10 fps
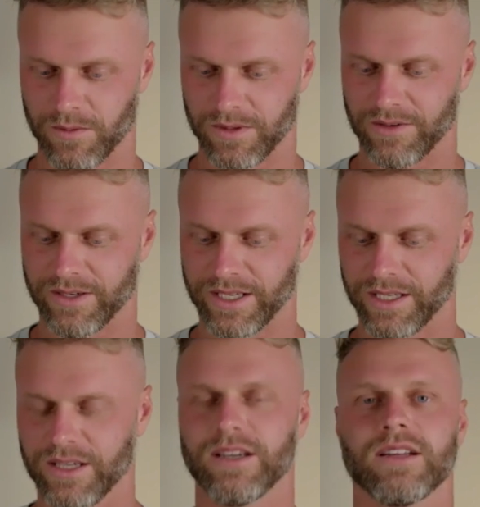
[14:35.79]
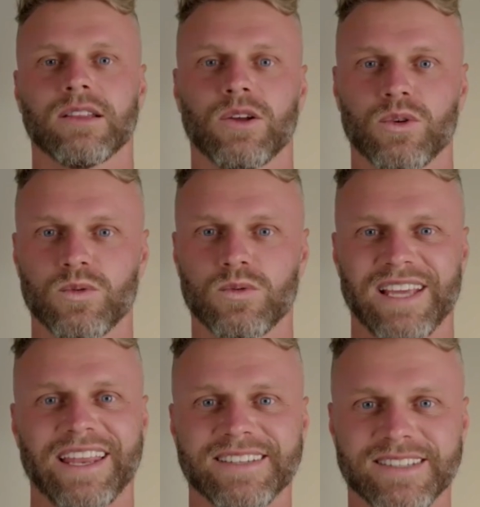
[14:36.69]
Are there any local
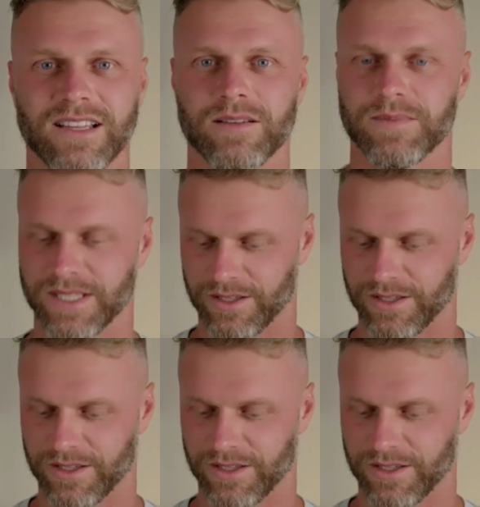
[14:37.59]
tennis clubs?